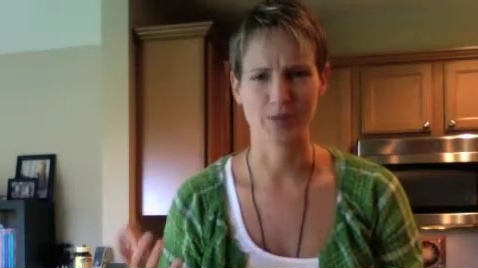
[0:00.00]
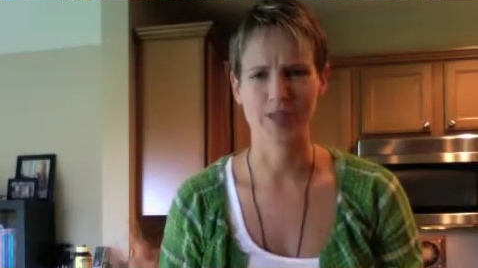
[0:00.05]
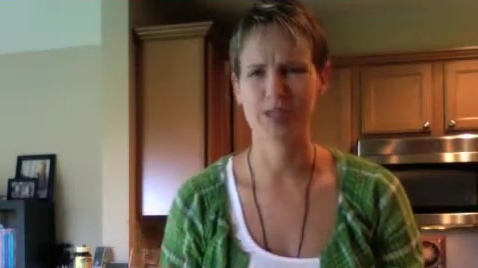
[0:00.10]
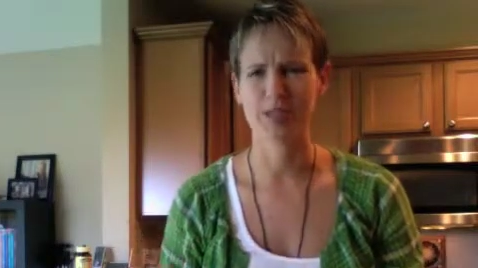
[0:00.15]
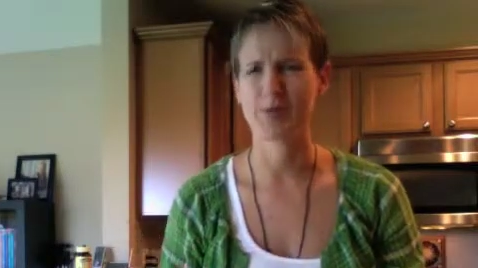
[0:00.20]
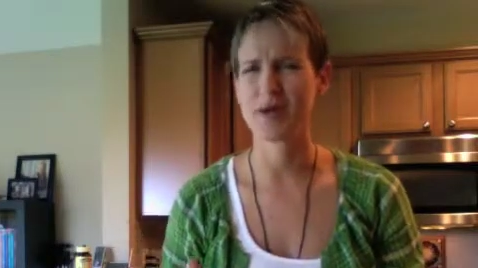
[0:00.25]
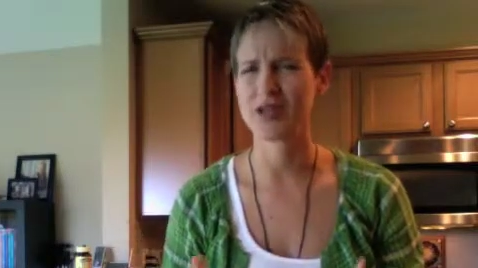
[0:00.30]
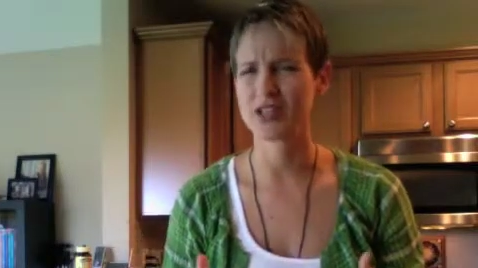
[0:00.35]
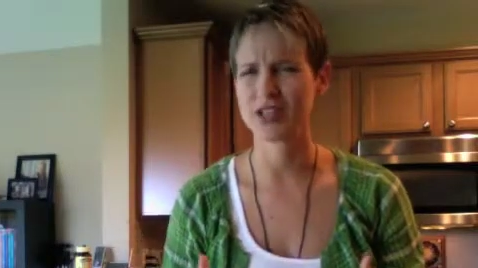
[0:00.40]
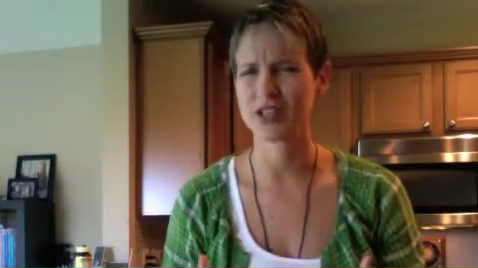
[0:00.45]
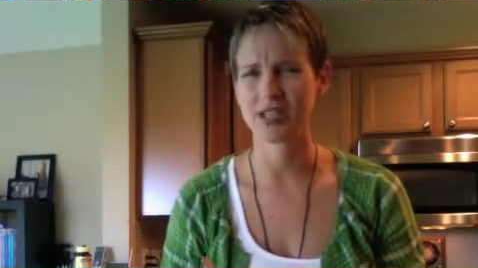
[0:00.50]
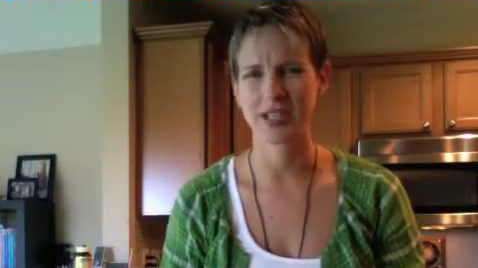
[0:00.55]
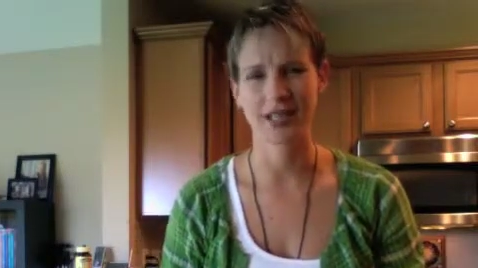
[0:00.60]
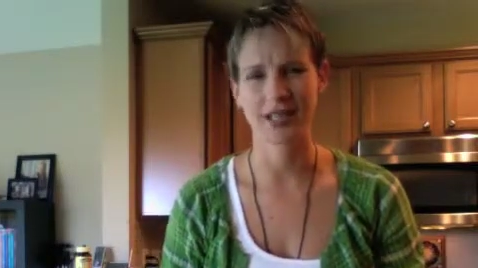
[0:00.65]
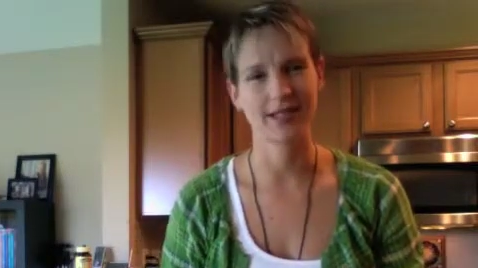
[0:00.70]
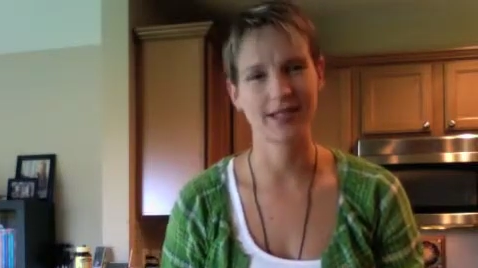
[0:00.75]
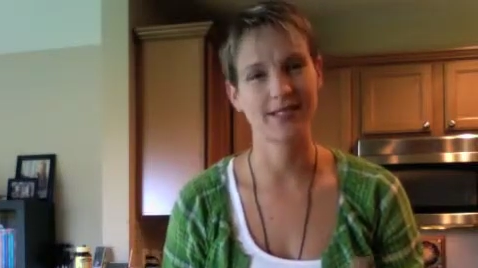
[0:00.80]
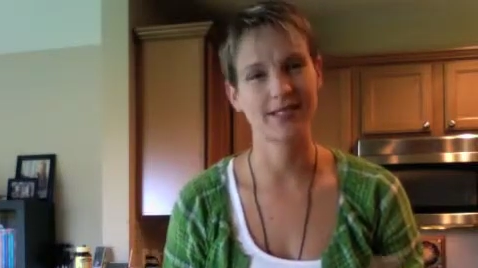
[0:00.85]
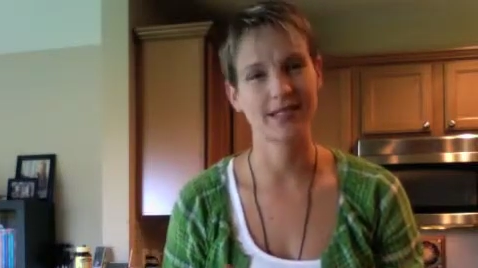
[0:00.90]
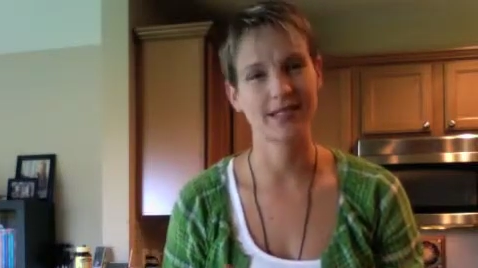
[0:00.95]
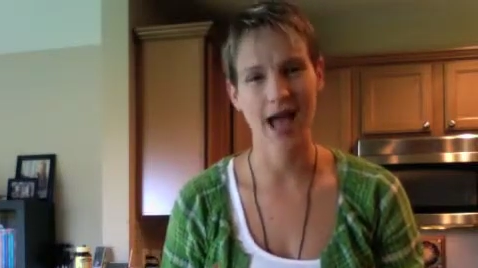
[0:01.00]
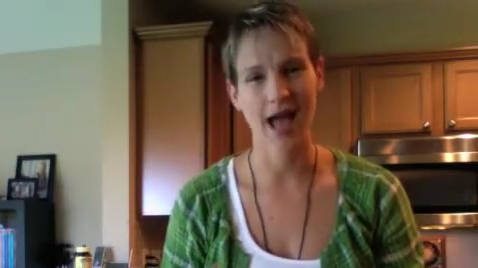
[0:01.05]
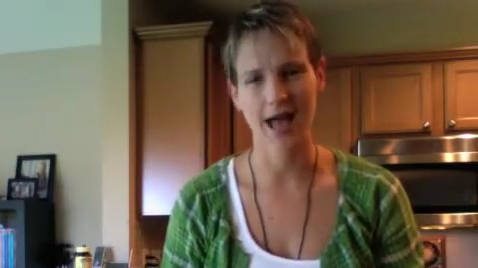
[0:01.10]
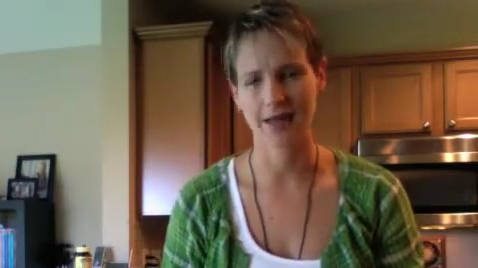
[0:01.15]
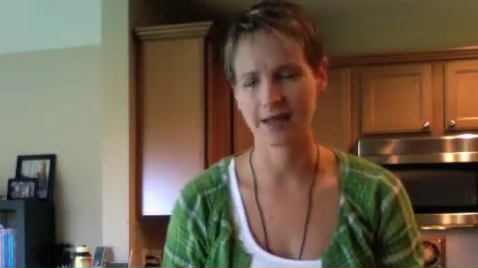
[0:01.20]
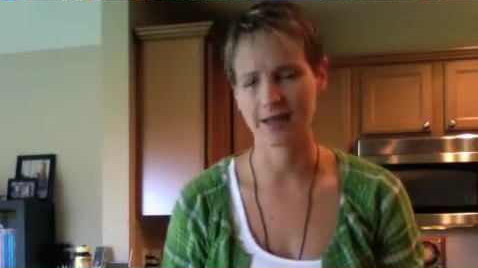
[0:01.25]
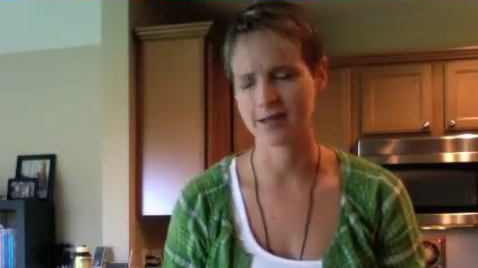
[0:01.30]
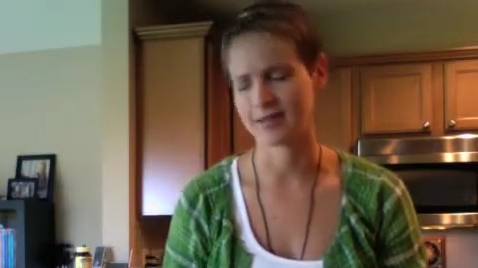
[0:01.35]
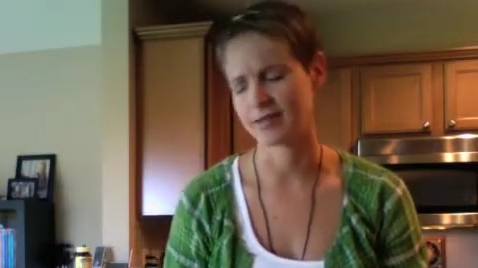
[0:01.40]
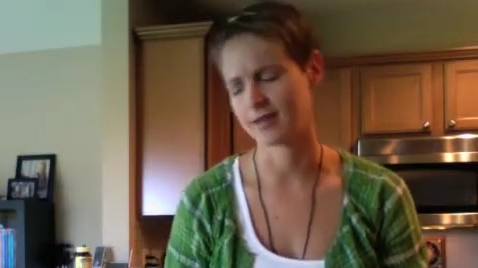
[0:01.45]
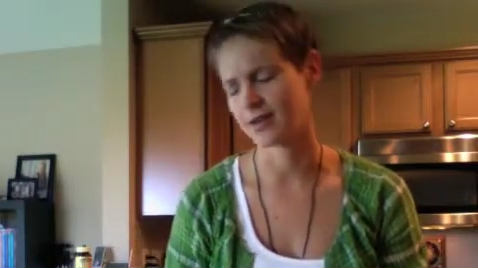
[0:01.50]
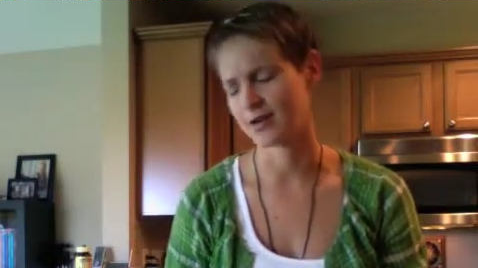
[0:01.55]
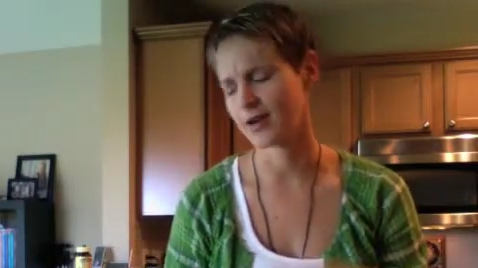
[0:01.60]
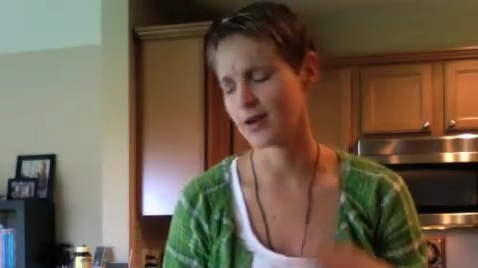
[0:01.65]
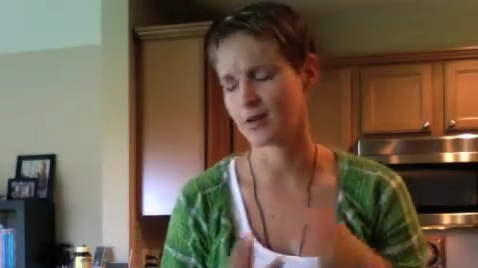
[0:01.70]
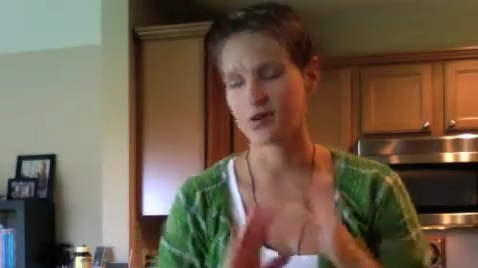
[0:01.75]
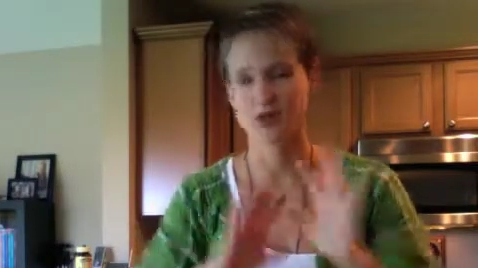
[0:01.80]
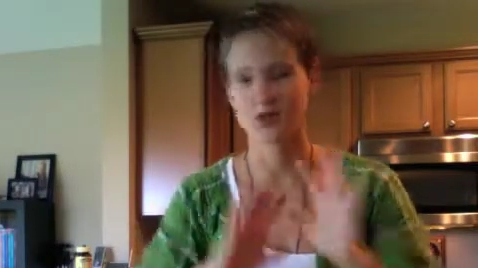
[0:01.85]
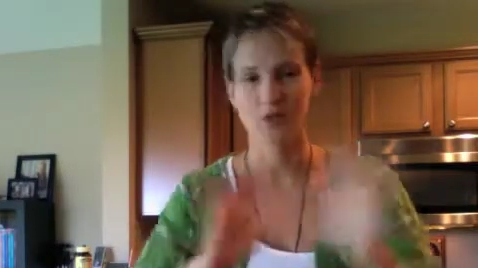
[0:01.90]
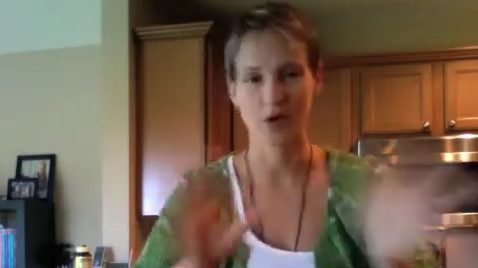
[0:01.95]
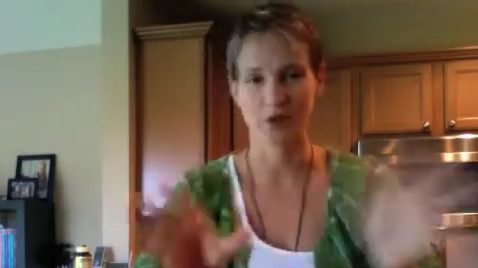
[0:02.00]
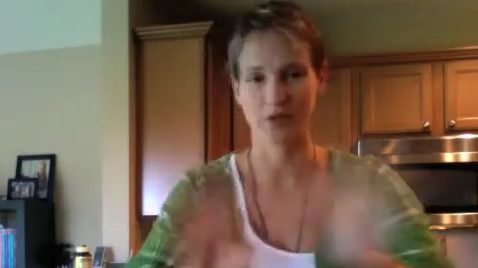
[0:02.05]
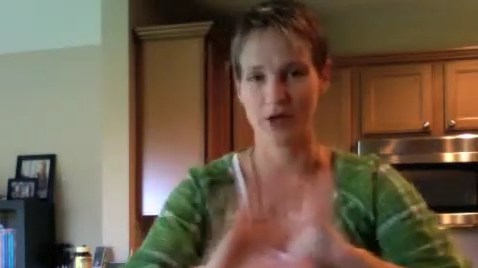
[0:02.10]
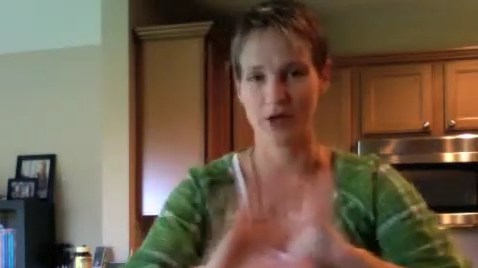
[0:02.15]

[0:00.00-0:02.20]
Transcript: especially like salads. Oh, it's wonderful.